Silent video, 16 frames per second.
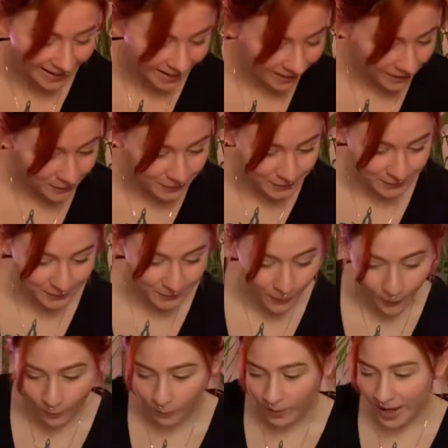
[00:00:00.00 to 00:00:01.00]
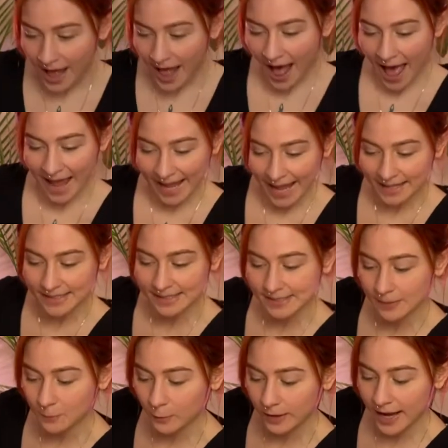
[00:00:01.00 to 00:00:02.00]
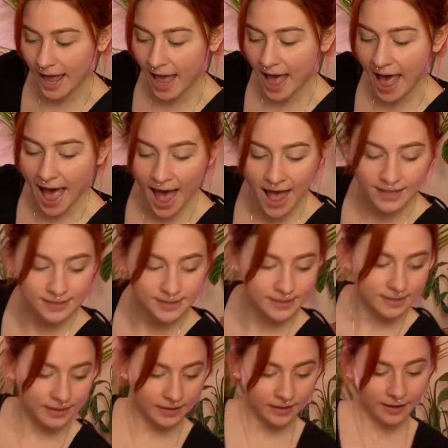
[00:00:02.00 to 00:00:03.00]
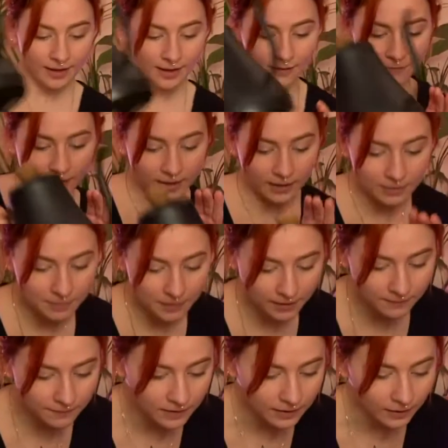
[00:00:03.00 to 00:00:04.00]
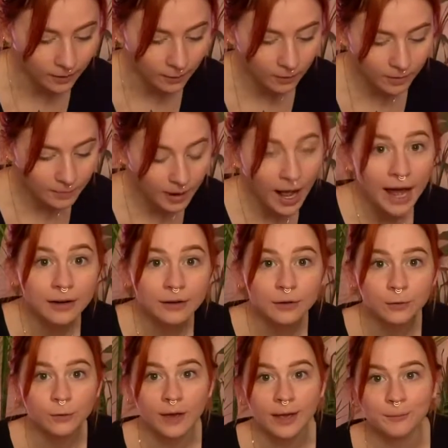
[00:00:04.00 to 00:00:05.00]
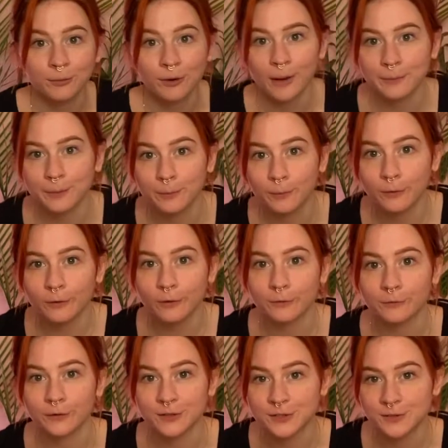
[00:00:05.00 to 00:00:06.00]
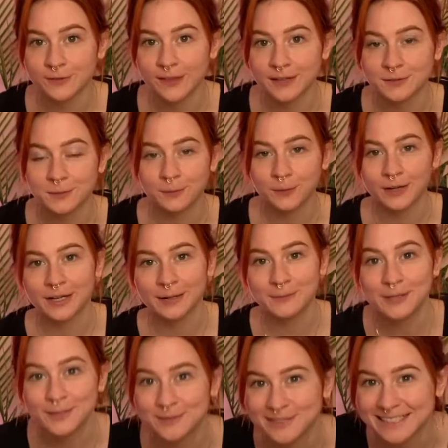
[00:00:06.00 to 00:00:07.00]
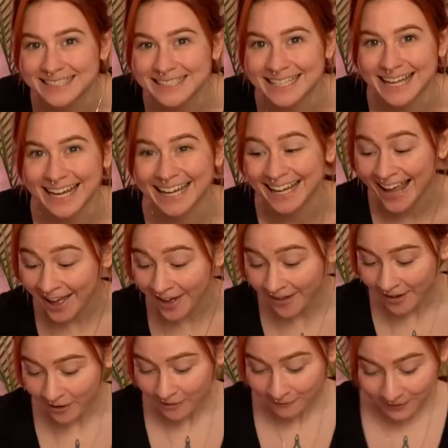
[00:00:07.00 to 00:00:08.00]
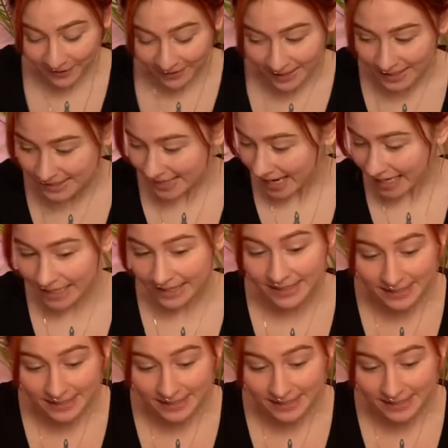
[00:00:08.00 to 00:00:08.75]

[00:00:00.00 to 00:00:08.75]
So I had someone ask if I could make a video about how to do a proper pour over. So that's what we're going to be doing today. Very exciting.